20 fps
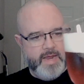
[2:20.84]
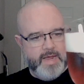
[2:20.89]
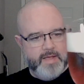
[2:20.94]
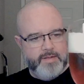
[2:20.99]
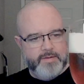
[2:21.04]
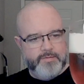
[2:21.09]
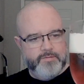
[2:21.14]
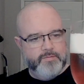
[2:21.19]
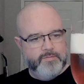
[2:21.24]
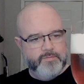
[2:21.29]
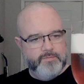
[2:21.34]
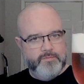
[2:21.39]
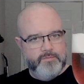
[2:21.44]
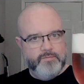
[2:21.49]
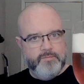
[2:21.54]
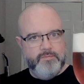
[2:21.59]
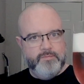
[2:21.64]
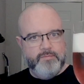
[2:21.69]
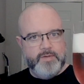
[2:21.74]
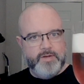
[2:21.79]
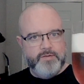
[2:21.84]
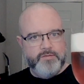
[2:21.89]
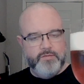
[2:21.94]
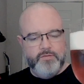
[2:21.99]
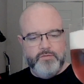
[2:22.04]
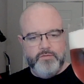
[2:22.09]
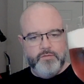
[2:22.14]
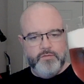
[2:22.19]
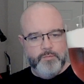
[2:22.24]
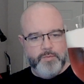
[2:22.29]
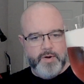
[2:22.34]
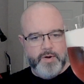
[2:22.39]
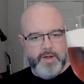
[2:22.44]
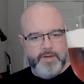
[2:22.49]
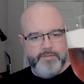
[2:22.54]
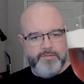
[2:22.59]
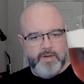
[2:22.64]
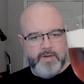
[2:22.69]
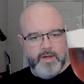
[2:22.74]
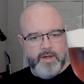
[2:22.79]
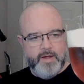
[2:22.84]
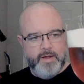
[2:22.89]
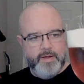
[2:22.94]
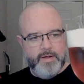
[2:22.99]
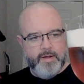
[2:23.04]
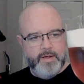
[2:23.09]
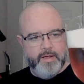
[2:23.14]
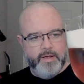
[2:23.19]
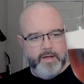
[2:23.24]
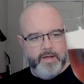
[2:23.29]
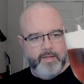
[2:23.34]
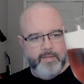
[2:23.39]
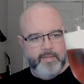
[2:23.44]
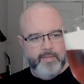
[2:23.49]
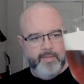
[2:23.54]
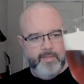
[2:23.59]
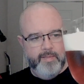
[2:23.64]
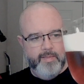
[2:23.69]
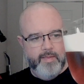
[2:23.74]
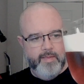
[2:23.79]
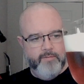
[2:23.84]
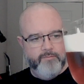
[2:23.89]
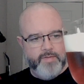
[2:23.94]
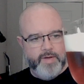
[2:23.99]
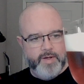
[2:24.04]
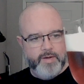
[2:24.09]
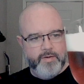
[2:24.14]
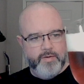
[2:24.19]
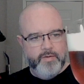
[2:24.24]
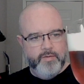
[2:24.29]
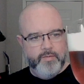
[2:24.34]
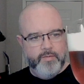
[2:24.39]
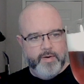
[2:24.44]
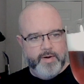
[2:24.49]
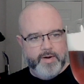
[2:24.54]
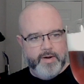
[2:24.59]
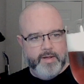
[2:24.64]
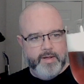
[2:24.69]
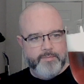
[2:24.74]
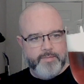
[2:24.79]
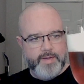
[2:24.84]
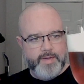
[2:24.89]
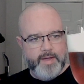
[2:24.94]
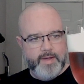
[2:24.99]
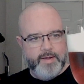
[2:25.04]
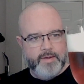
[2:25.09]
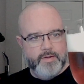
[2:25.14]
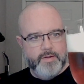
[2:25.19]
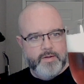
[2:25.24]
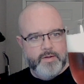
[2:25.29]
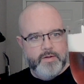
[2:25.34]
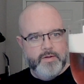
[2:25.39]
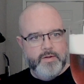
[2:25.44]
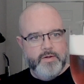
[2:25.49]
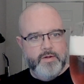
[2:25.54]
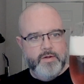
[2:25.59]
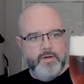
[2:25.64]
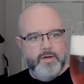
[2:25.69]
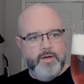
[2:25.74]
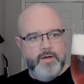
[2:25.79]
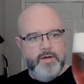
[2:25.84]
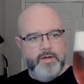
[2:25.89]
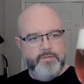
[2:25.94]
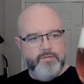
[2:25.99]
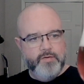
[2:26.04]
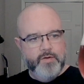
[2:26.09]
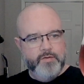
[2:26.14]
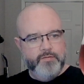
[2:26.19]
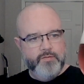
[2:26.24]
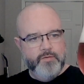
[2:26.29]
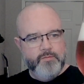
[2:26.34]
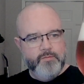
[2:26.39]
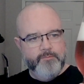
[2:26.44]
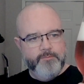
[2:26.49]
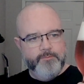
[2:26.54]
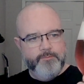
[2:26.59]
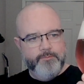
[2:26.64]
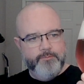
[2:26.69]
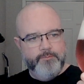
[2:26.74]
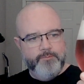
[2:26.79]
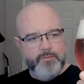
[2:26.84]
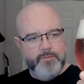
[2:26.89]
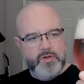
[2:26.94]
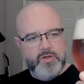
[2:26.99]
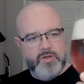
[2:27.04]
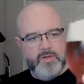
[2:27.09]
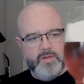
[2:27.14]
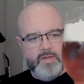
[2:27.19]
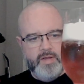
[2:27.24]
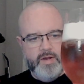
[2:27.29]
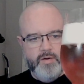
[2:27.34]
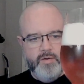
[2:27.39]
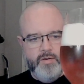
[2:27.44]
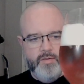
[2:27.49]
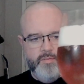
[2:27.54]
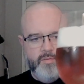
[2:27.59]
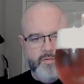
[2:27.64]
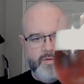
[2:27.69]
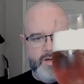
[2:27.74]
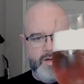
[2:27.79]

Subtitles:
Yeah, that's just super nice. I love that color on an IPA. It's also clear,